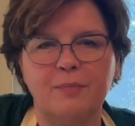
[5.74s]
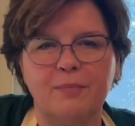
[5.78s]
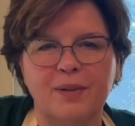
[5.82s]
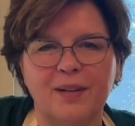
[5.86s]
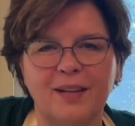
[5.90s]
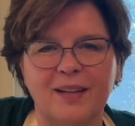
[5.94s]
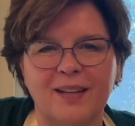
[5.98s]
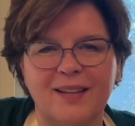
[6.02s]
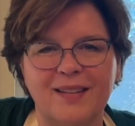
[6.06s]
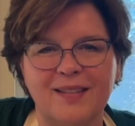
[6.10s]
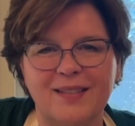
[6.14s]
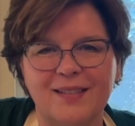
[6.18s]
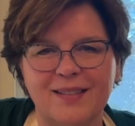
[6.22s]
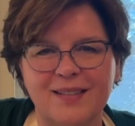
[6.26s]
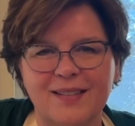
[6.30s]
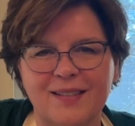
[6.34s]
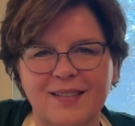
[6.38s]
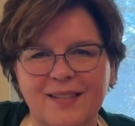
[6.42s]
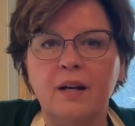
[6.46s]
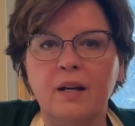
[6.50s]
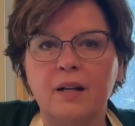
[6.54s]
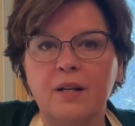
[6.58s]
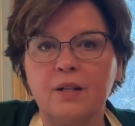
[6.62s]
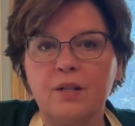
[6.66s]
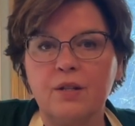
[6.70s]
place.
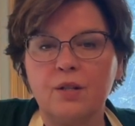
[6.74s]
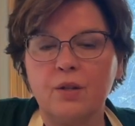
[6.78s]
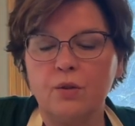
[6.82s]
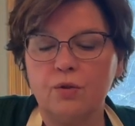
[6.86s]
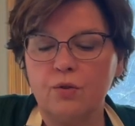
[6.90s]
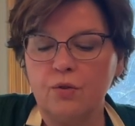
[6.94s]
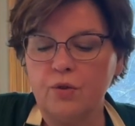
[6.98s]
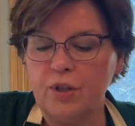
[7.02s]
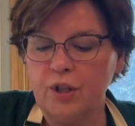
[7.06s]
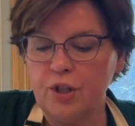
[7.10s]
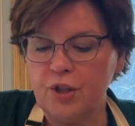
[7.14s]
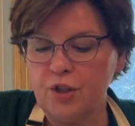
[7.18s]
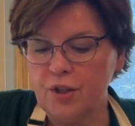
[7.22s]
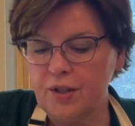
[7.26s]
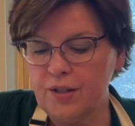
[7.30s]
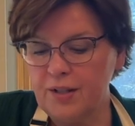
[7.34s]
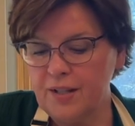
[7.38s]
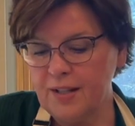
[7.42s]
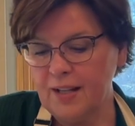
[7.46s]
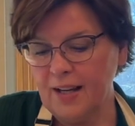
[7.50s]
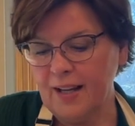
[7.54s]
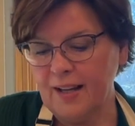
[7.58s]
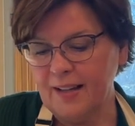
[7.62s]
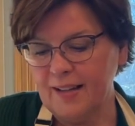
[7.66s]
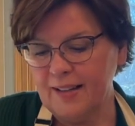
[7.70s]
So tradition
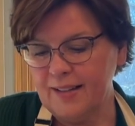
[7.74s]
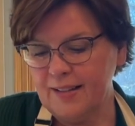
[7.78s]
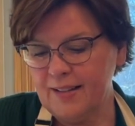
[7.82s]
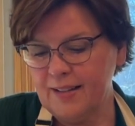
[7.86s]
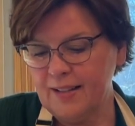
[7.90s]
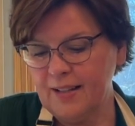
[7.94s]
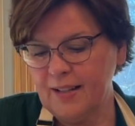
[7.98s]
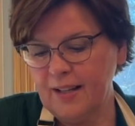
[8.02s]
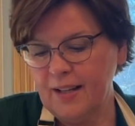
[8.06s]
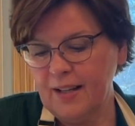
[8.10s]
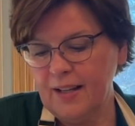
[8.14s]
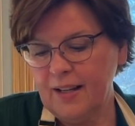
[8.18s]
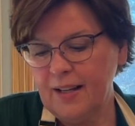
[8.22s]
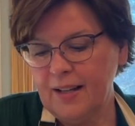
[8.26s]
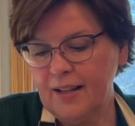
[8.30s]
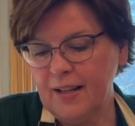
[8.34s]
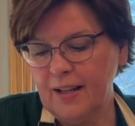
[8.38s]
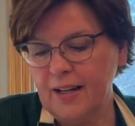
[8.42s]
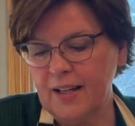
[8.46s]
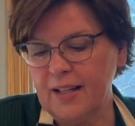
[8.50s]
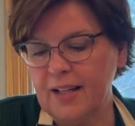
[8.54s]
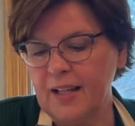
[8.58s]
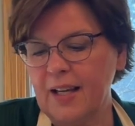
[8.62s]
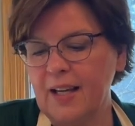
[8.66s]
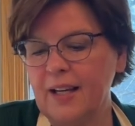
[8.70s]
says that
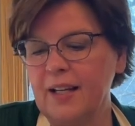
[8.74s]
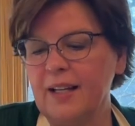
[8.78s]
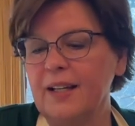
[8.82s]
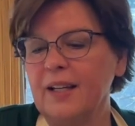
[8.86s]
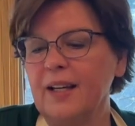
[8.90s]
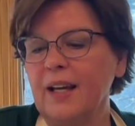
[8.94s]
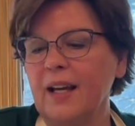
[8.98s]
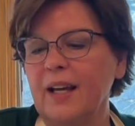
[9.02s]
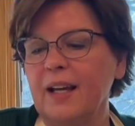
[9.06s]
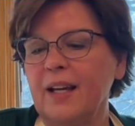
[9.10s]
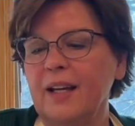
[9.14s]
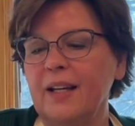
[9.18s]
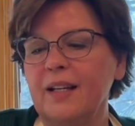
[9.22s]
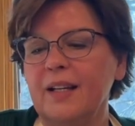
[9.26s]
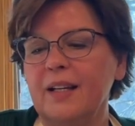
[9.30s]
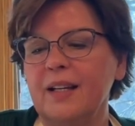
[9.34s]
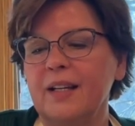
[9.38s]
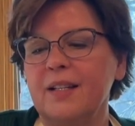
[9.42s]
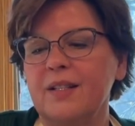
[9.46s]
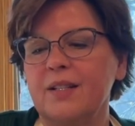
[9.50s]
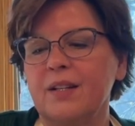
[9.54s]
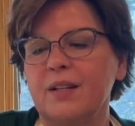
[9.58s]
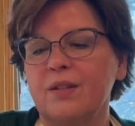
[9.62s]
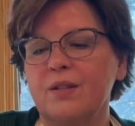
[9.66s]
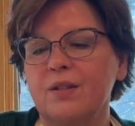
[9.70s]
a king cake
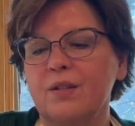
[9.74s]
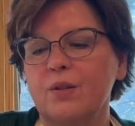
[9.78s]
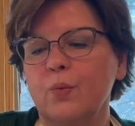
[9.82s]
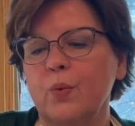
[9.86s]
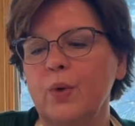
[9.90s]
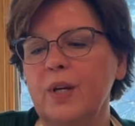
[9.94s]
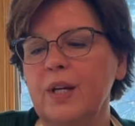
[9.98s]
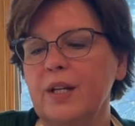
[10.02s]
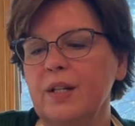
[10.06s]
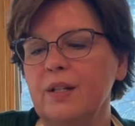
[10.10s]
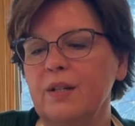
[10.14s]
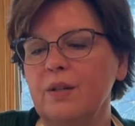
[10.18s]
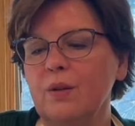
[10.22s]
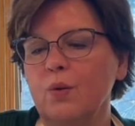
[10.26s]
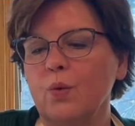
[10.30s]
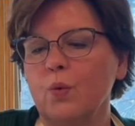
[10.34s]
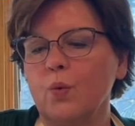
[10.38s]
is a sweet,